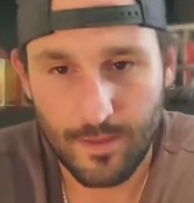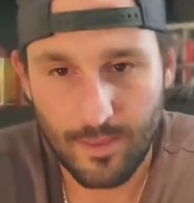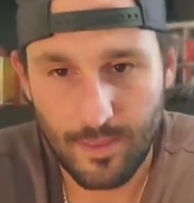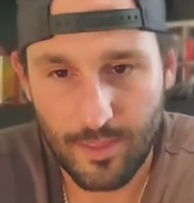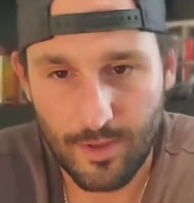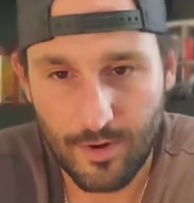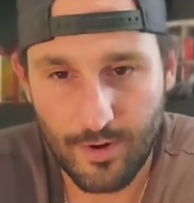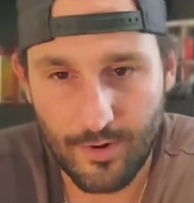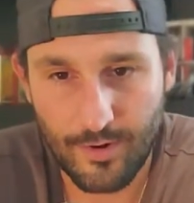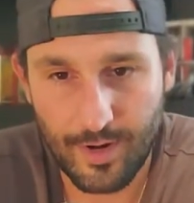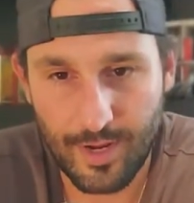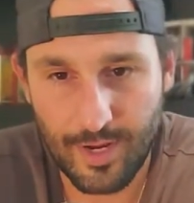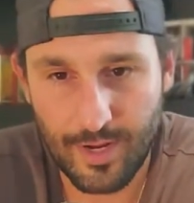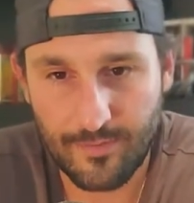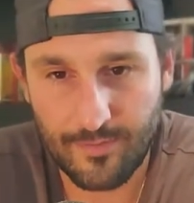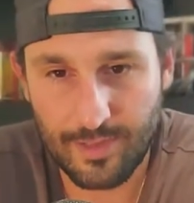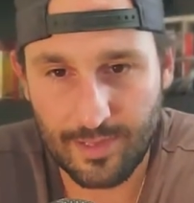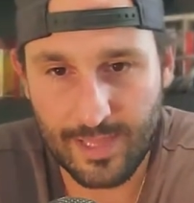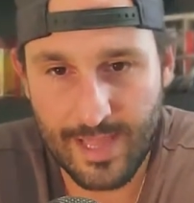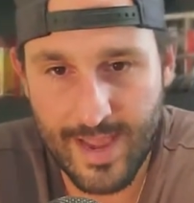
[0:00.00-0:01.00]
The girding
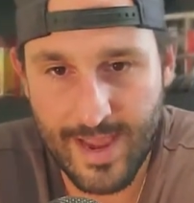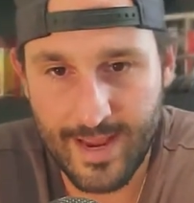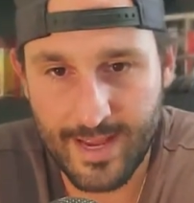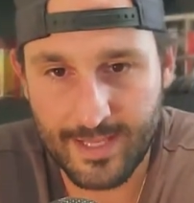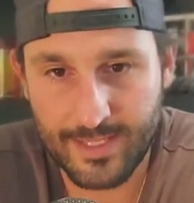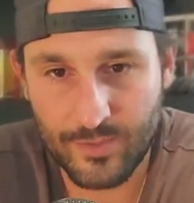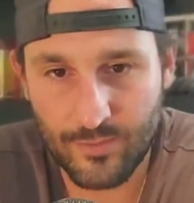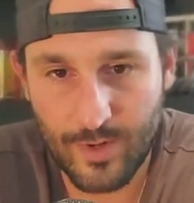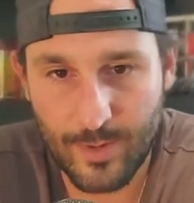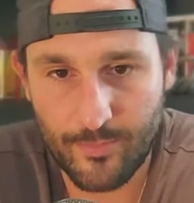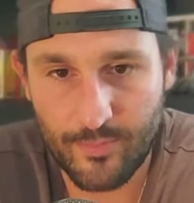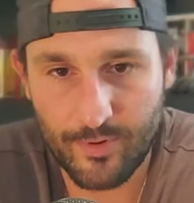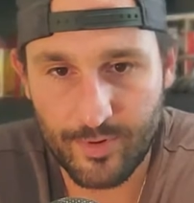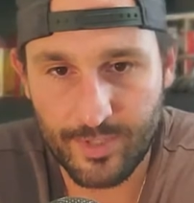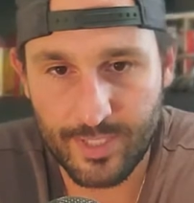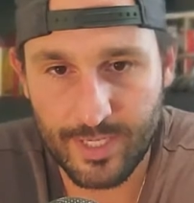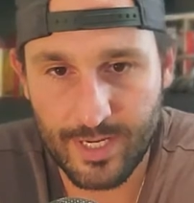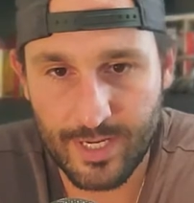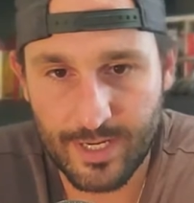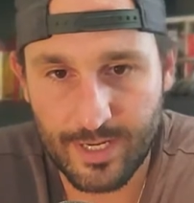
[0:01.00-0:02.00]
of the lions
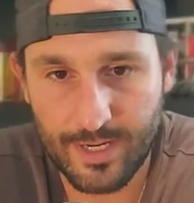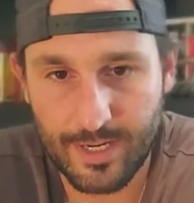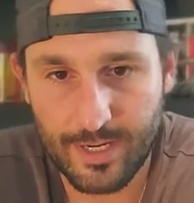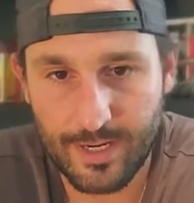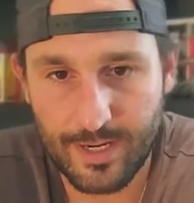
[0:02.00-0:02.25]
represent